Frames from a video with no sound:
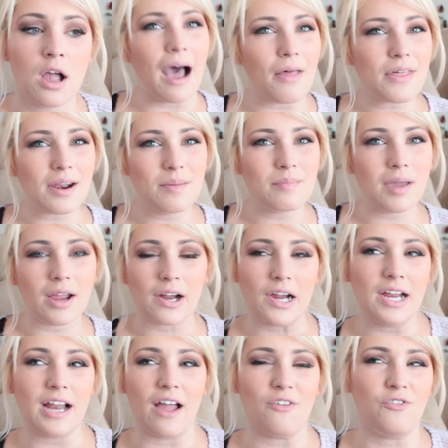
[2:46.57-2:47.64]
Now that I'm
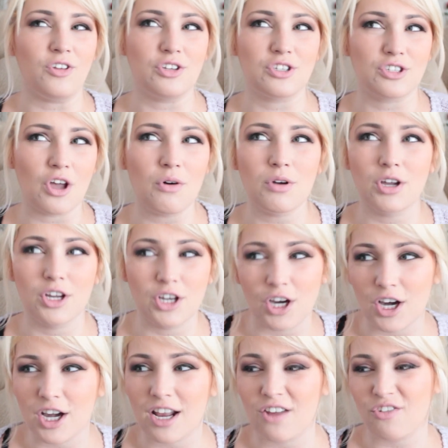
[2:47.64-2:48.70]
married, I feel so
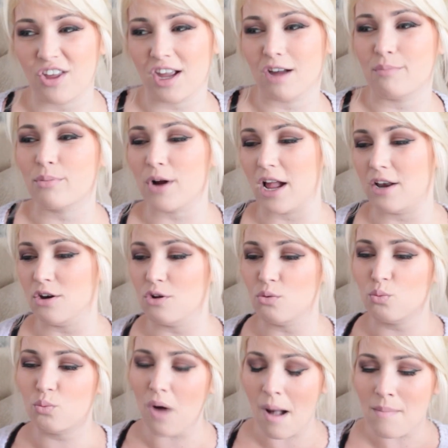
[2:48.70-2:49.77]
good. I feel like a brand
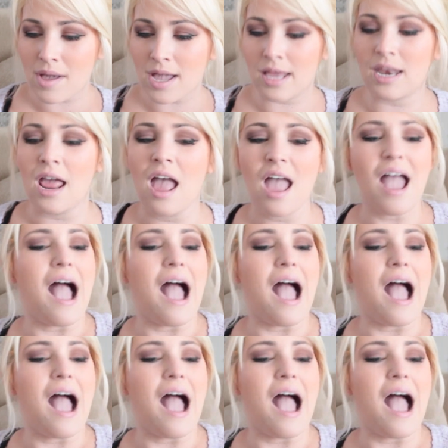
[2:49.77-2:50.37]
new woman.